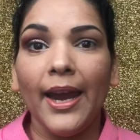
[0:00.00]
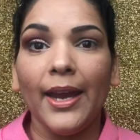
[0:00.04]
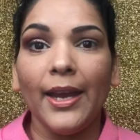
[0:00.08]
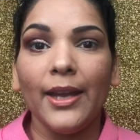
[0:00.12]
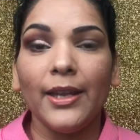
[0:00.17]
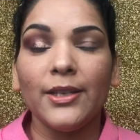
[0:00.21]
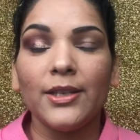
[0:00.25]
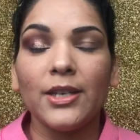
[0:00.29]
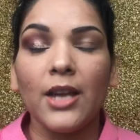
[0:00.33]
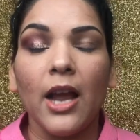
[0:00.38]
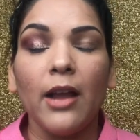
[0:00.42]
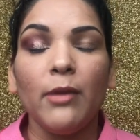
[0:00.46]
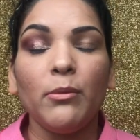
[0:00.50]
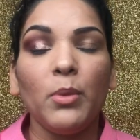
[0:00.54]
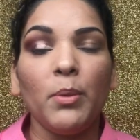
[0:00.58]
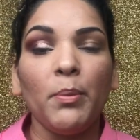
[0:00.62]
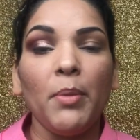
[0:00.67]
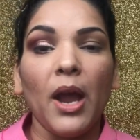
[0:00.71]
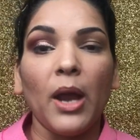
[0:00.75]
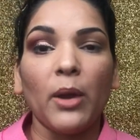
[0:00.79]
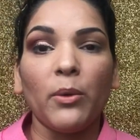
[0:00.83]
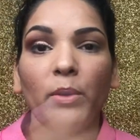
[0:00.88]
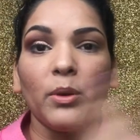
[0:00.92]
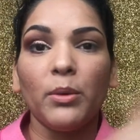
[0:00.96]
And I'll be
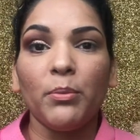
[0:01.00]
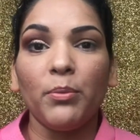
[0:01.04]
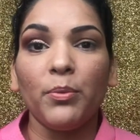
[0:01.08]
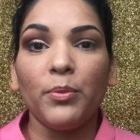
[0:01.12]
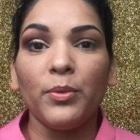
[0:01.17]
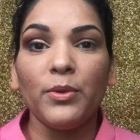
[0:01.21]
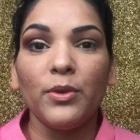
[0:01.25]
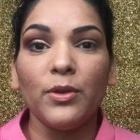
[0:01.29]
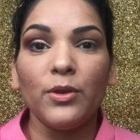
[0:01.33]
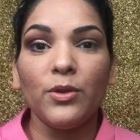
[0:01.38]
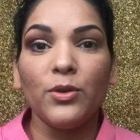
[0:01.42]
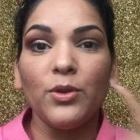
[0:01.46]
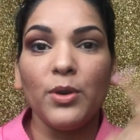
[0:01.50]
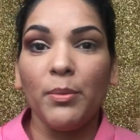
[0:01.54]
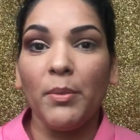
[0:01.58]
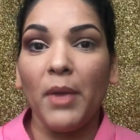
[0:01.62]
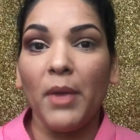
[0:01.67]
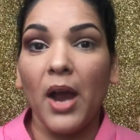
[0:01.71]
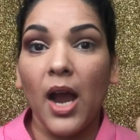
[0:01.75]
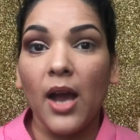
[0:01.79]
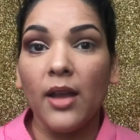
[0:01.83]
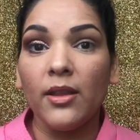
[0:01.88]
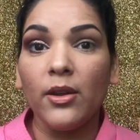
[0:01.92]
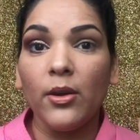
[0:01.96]
back with doing
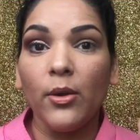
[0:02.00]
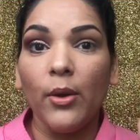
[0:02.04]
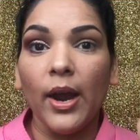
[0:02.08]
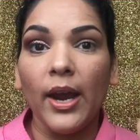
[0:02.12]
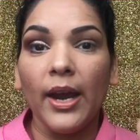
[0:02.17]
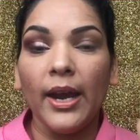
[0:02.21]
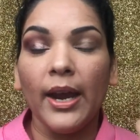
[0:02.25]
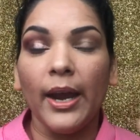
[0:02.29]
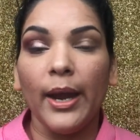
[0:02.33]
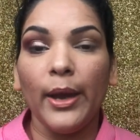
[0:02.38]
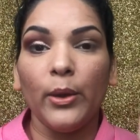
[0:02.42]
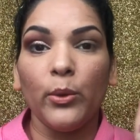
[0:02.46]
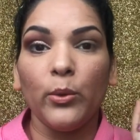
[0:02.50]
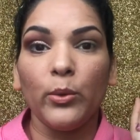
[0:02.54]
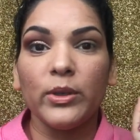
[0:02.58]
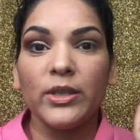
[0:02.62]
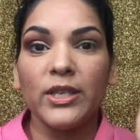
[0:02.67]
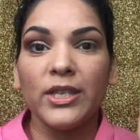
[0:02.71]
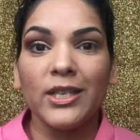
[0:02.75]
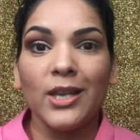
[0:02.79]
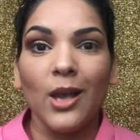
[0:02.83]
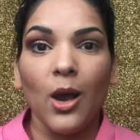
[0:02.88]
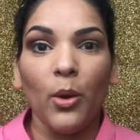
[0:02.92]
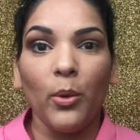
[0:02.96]
my other eye and
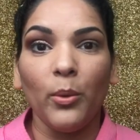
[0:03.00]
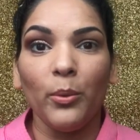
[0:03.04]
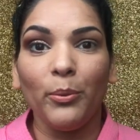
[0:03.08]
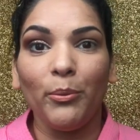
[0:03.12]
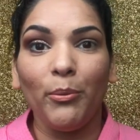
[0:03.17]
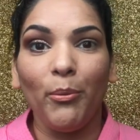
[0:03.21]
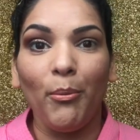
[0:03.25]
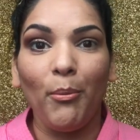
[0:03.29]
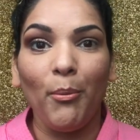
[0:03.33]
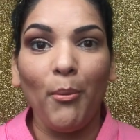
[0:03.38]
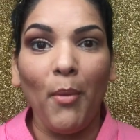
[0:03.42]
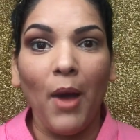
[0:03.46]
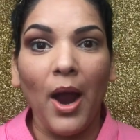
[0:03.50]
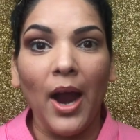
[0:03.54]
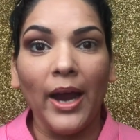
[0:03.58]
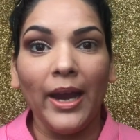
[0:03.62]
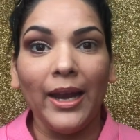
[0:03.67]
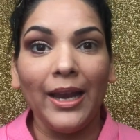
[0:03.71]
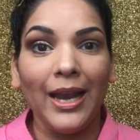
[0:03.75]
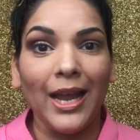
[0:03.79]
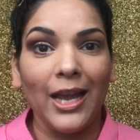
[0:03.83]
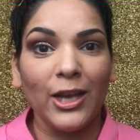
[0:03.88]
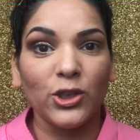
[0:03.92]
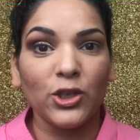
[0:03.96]
also my
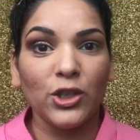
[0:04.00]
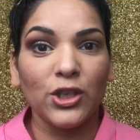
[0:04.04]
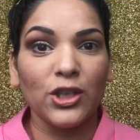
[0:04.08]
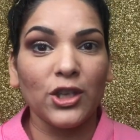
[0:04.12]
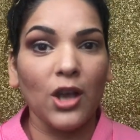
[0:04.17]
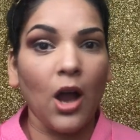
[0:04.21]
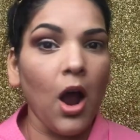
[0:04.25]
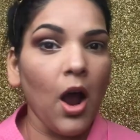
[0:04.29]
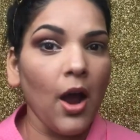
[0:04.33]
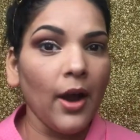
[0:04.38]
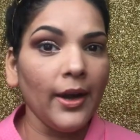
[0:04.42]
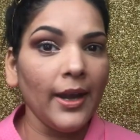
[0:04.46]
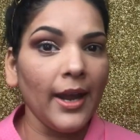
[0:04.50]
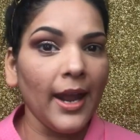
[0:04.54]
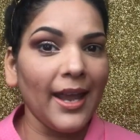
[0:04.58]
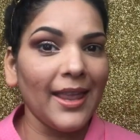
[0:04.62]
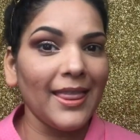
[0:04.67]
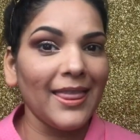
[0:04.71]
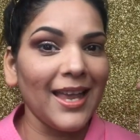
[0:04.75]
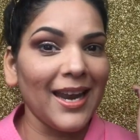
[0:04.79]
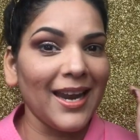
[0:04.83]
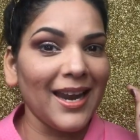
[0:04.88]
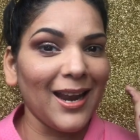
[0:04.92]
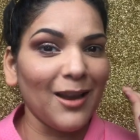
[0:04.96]
lashes on,
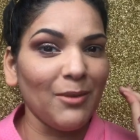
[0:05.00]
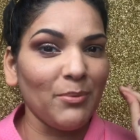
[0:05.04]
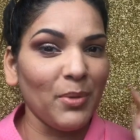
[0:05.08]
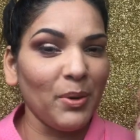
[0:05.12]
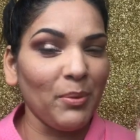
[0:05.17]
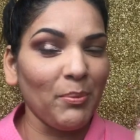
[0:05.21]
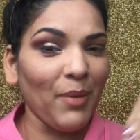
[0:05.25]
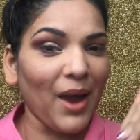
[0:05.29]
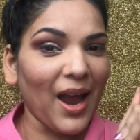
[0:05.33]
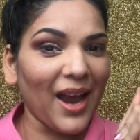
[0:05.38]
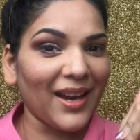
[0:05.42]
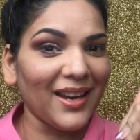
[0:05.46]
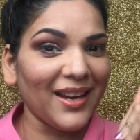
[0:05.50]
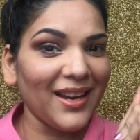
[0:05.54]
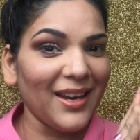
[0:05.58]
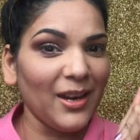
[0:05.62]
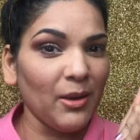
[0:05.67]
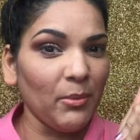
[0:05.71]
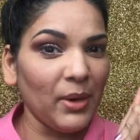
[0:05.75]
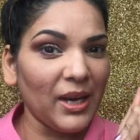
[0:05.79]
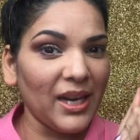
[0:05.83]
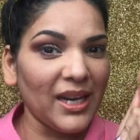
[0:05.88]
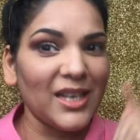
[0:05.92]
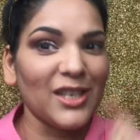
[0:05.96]
and then I'll be back in
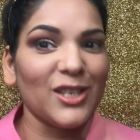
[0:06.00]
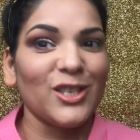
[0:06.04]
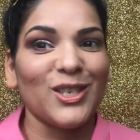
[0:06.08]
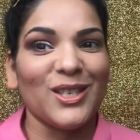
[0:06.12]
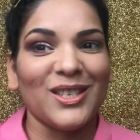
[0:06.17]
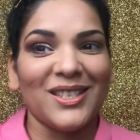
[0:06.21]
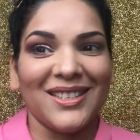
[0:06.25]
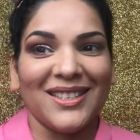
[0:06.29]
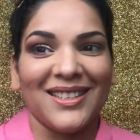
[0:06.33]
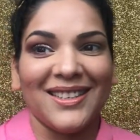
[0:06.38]
a minute.